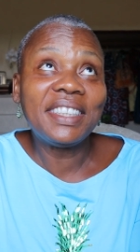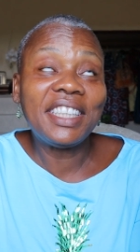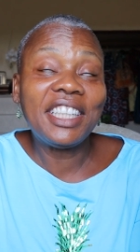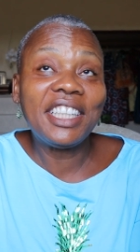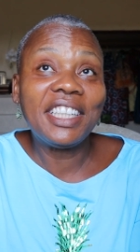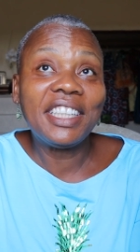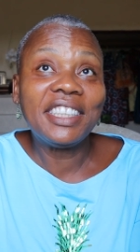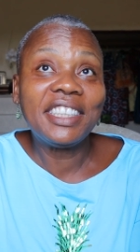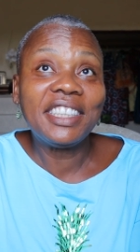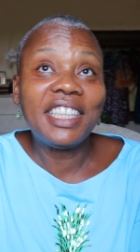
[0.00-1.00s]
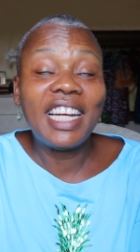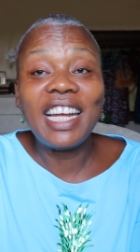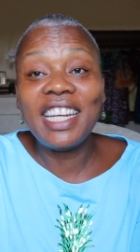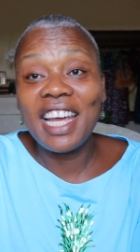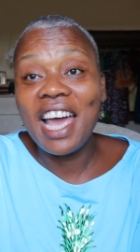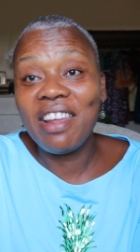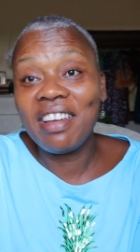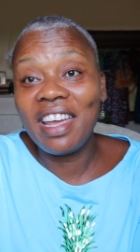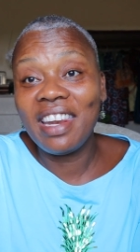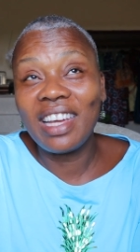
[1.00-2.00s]
Yeah, that day I had
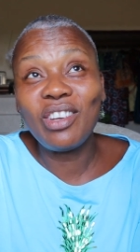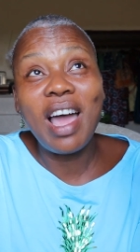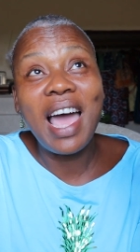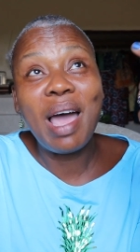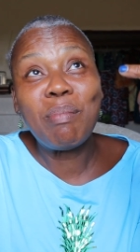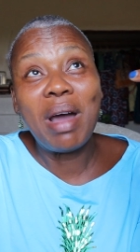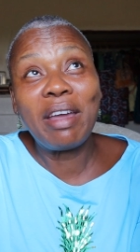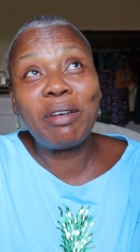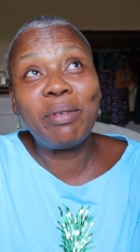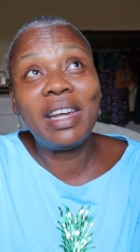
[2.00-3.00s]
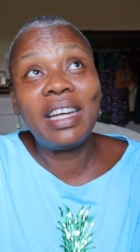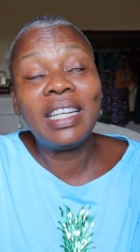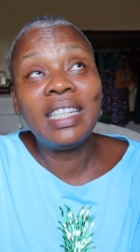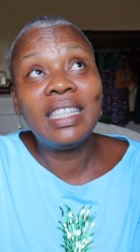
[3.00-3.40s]
a headache. I had migraine.